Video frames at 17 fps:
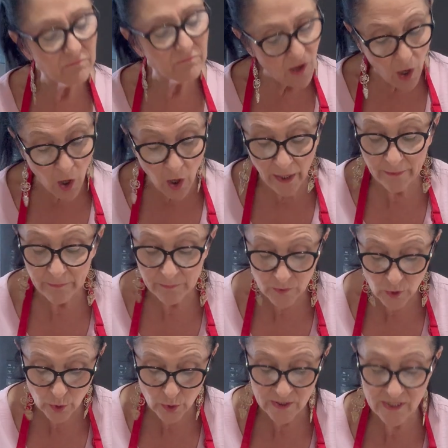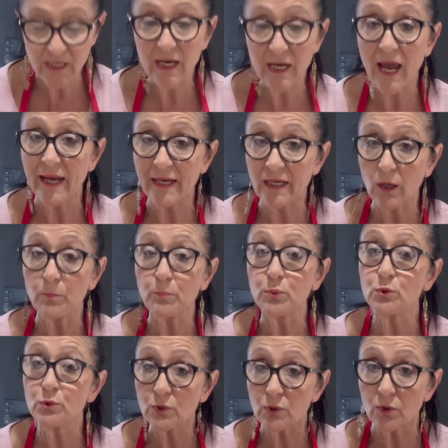I'm using a
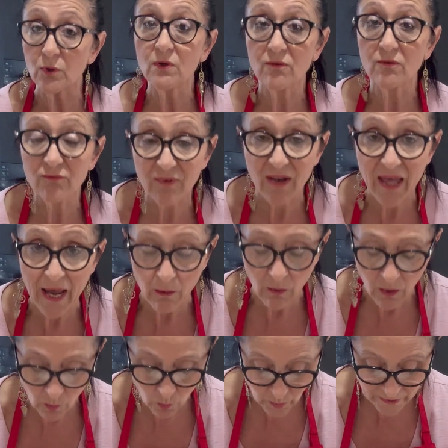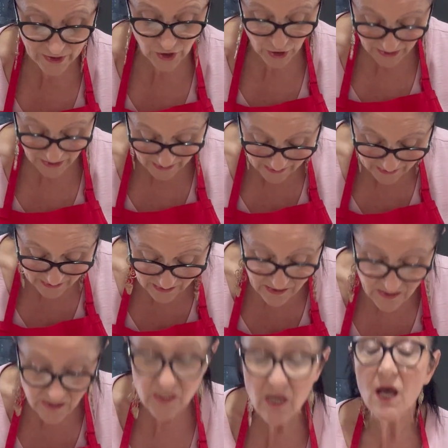Caputo flour, which
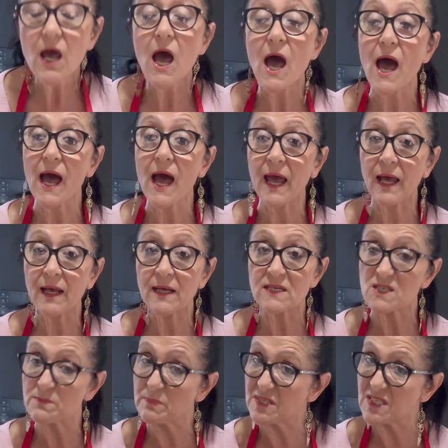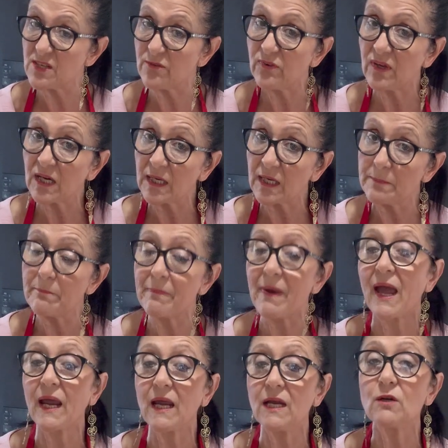is specifically
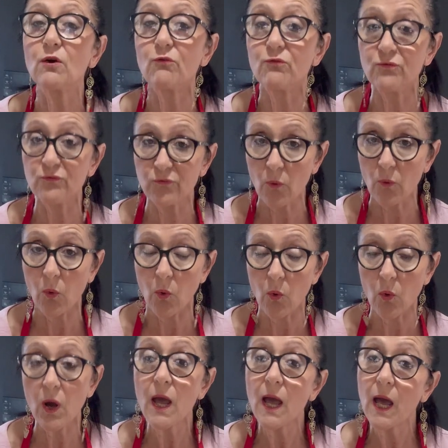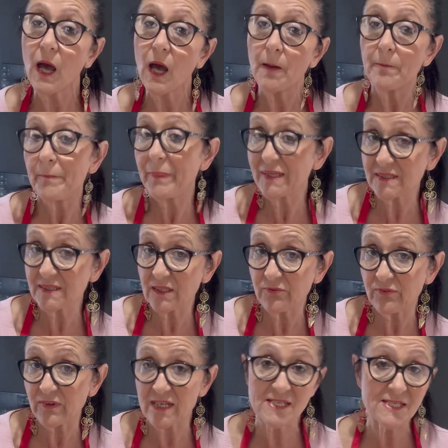made for pasta
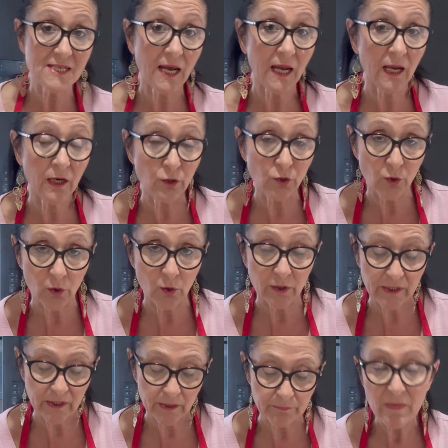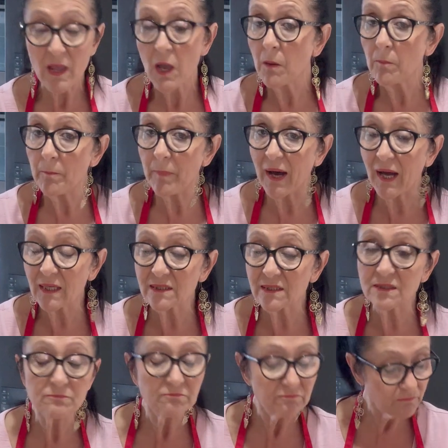fresca and gnocchi. But
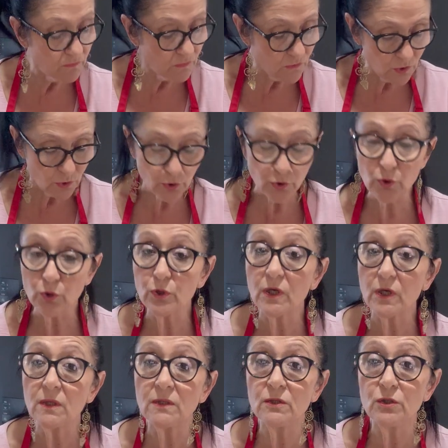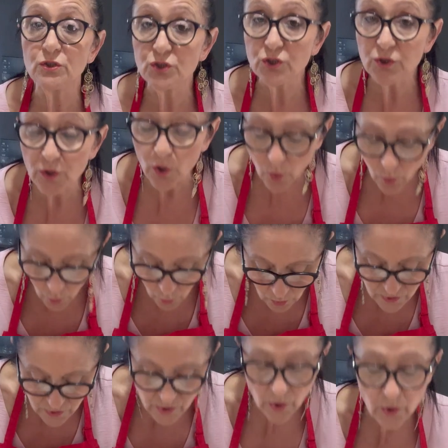you can
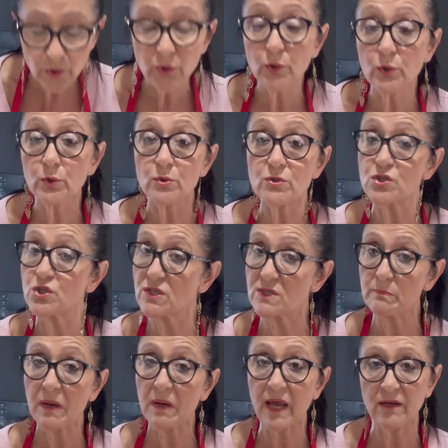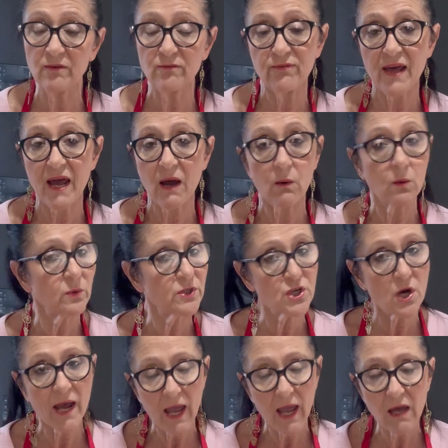also use just plain flour, which
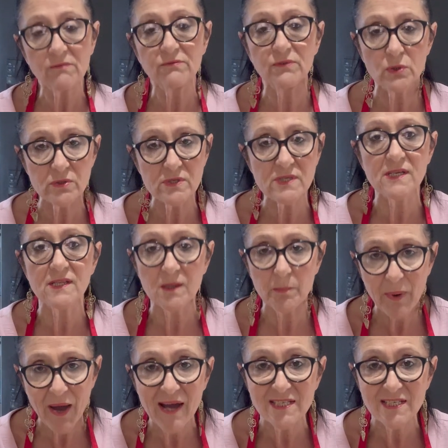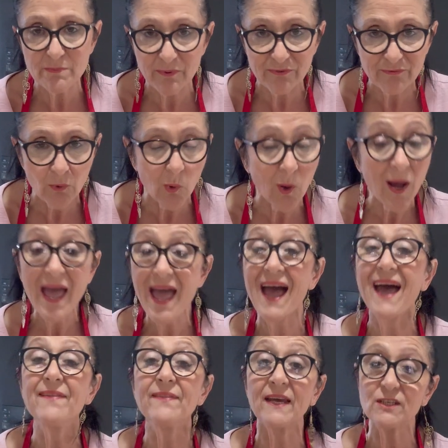I have used in the past before,
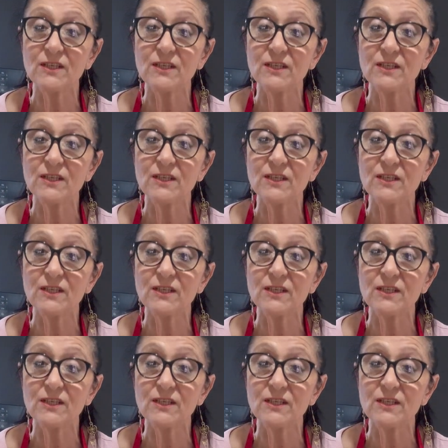and they